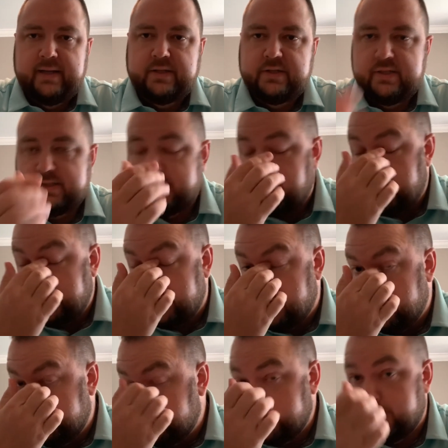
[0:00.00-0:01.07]
It's just not a
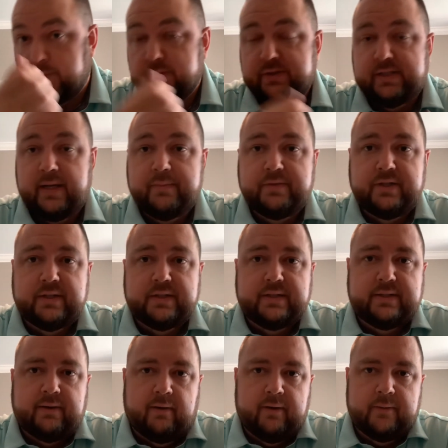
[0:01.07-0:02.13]
comfortable subject to
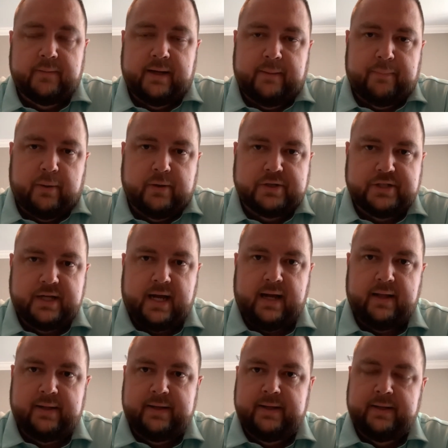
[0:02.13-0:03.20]
talk about
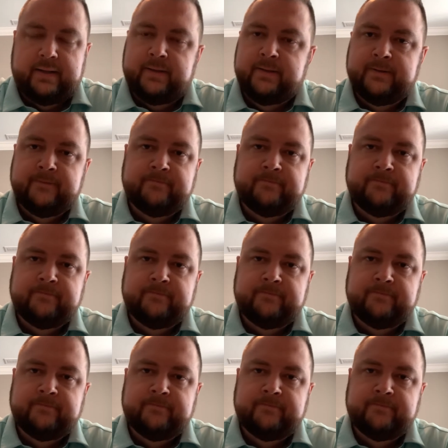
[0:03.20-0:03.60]
partiality and